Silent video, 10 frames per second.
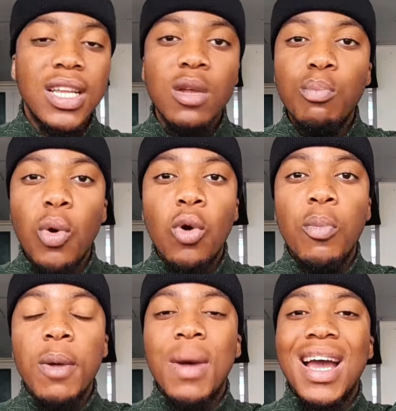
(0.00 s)
in
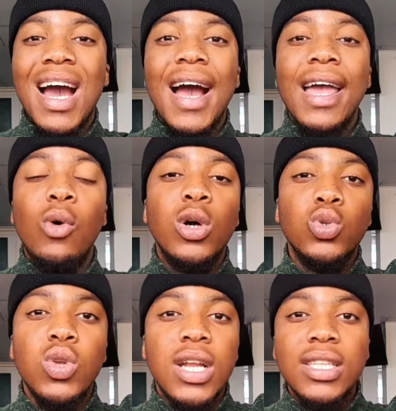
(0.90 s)
Limpopo, Makaya,
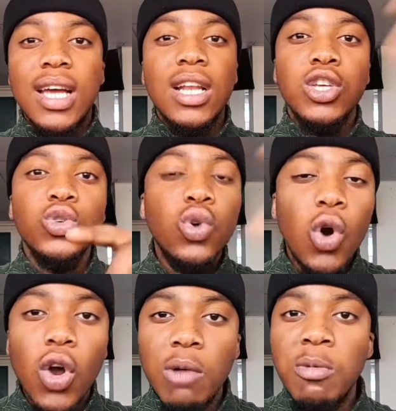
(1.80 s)
KwaZulu-Natal. You
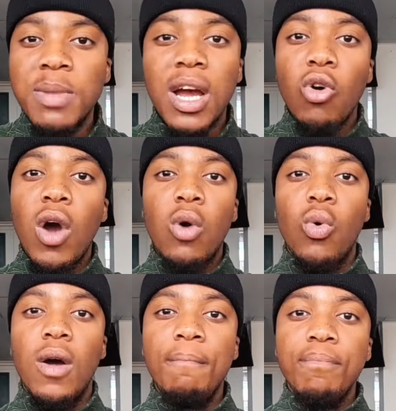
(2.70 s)
call them
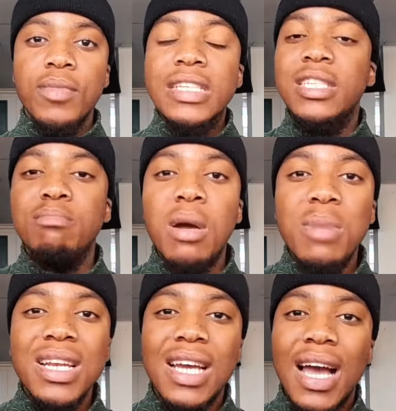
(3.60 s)
Mnangangwa, the
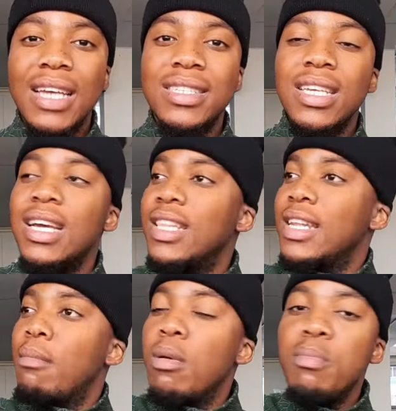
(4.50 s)
Zimbabwean guys, the
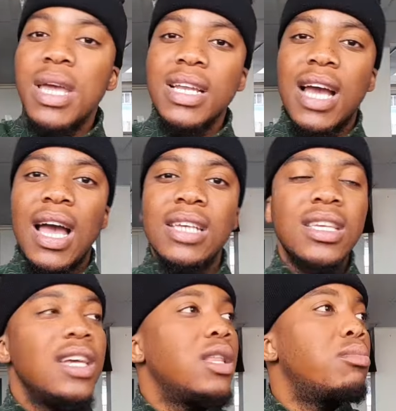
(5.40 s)
Namibian guys,
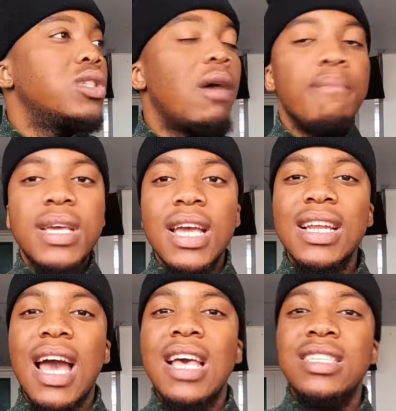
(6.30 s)
the
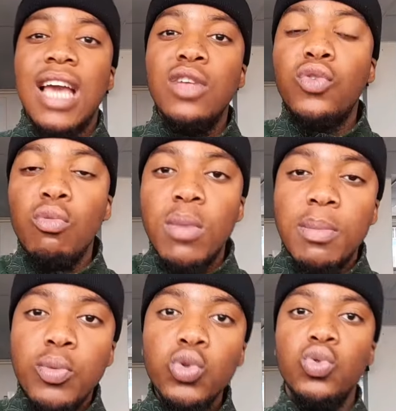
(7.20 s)
Mozambican guys, guys from
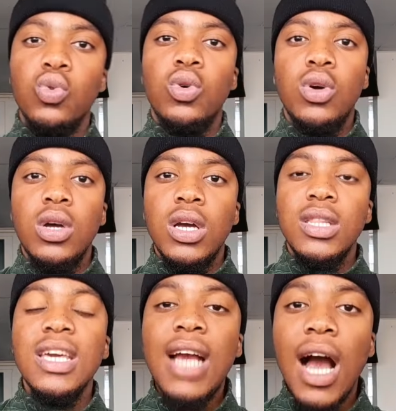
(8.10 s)
Maputo.
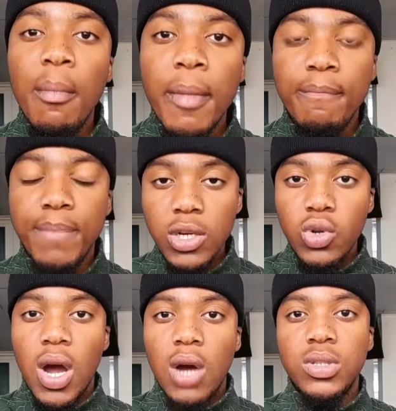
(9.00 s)
They come and build
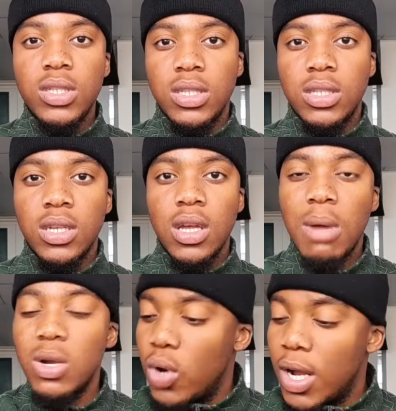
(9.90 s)
your houses.
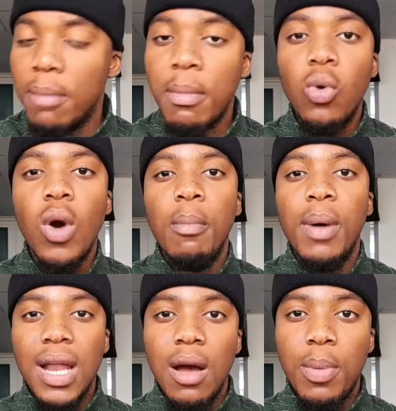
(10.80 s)
Banuka na
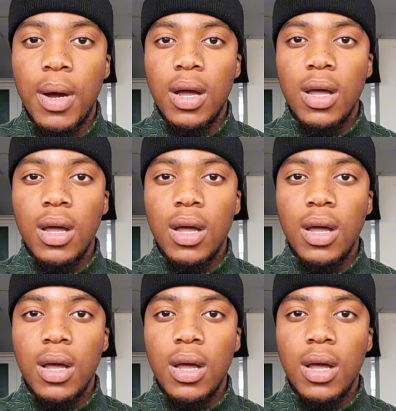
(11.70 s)
makwapa lapa.